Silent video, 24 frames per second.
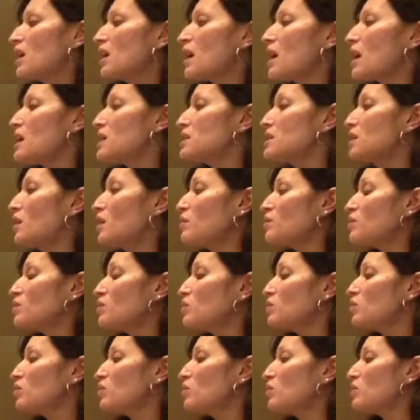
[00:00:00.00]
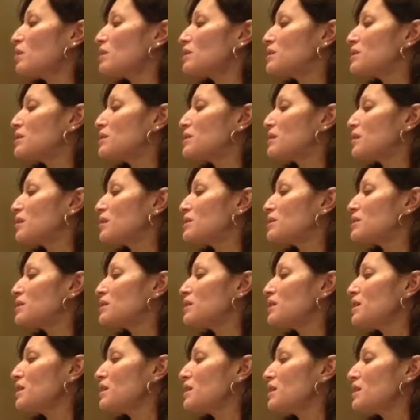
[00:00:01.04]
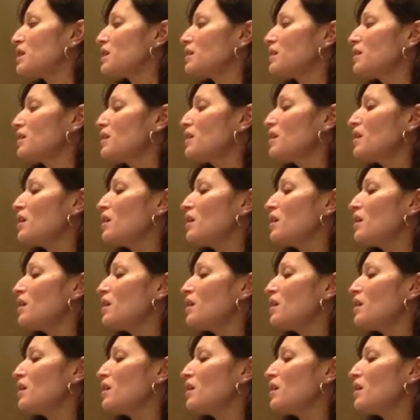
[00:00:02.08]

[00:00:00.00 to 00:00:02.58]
8 times 2 is 16.